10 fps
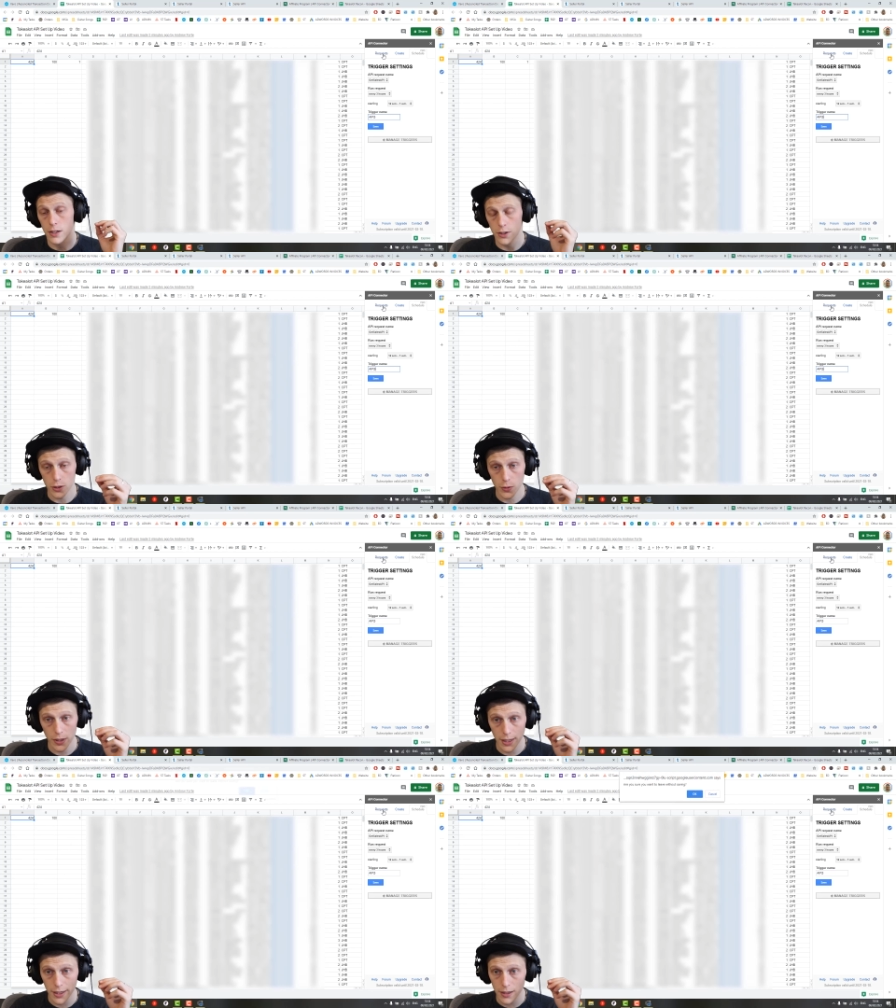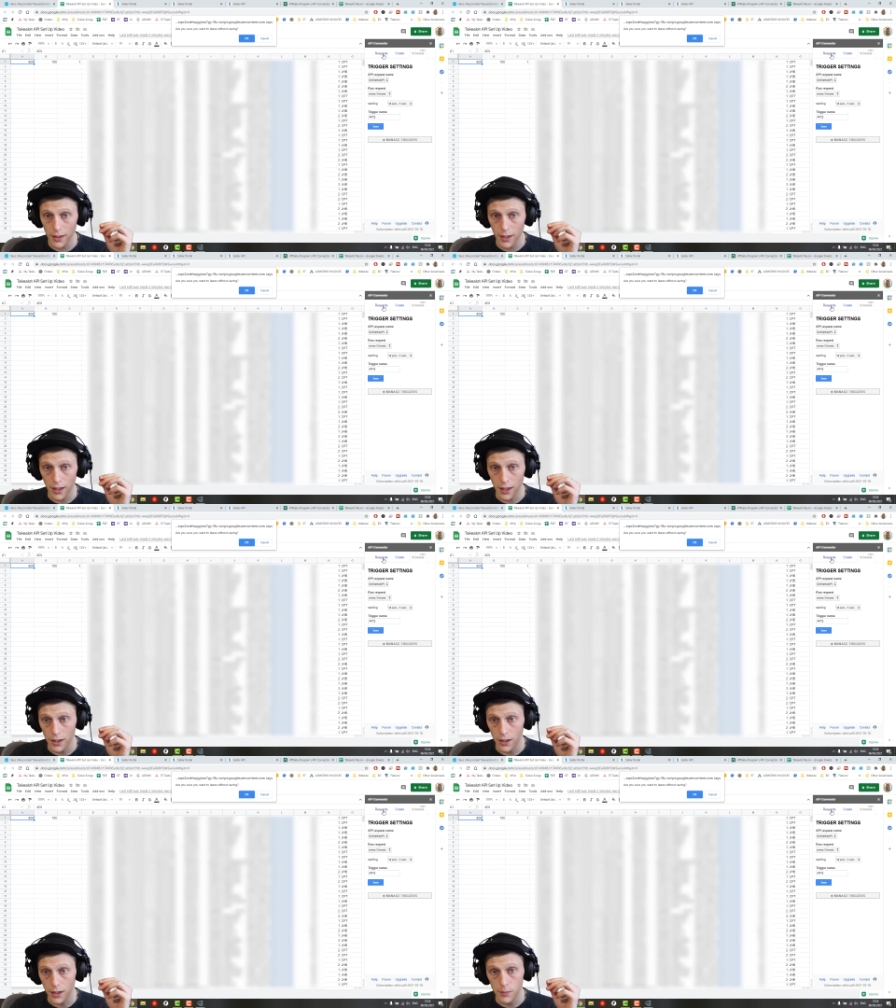Just quickly,
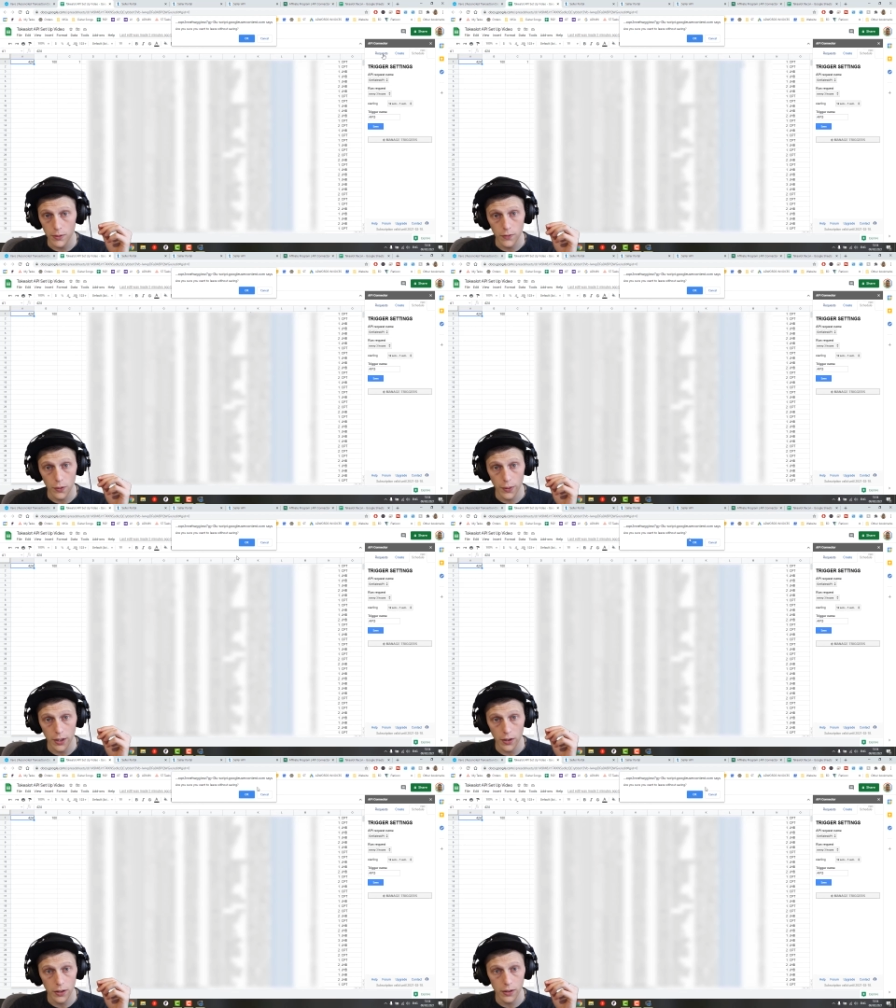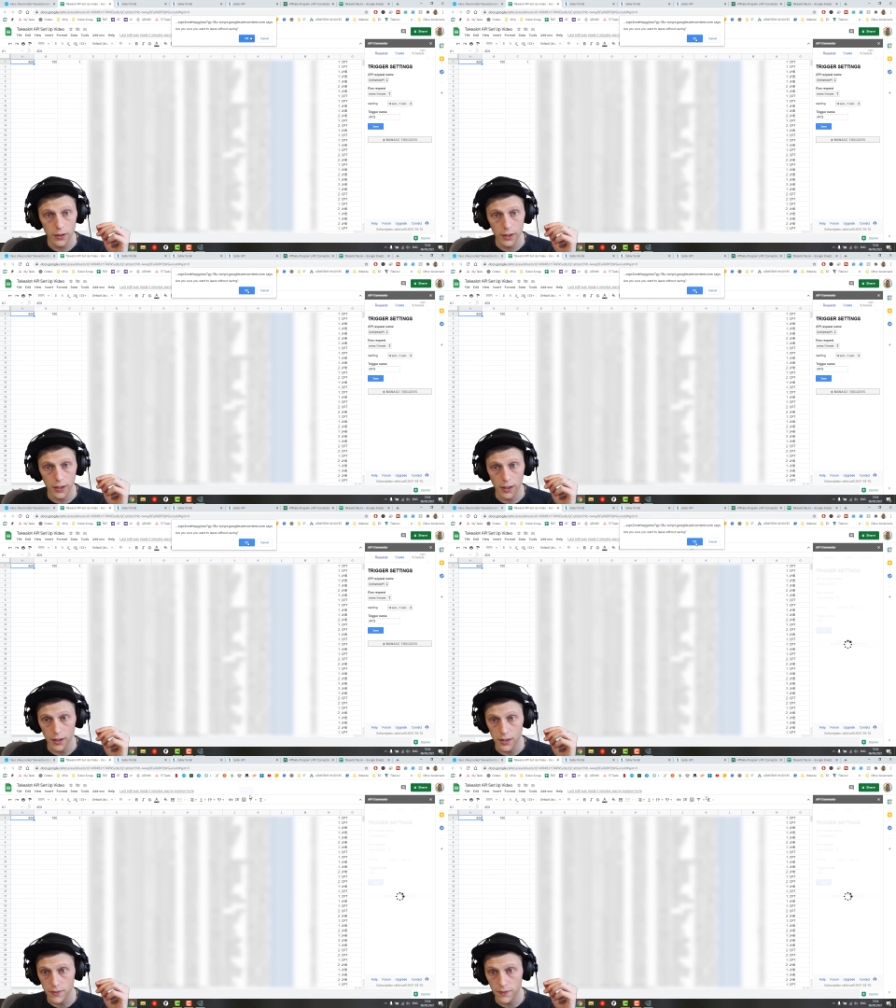uh, before we go, yeah,
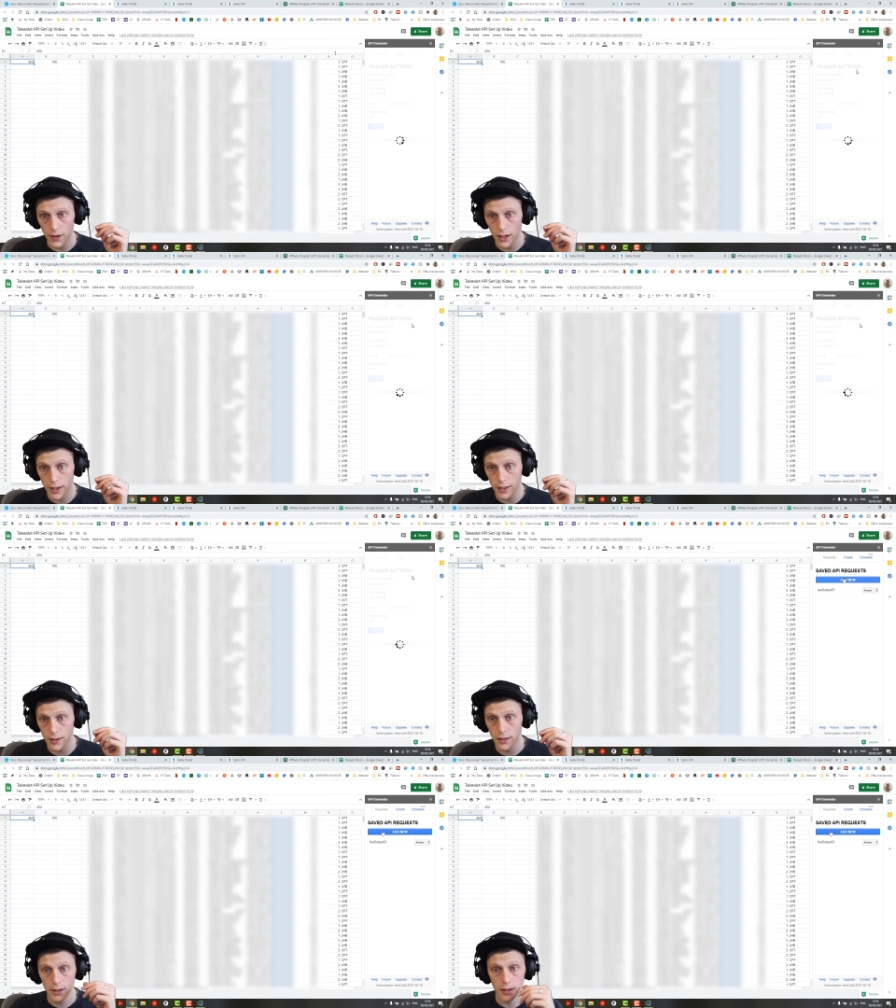that's fine.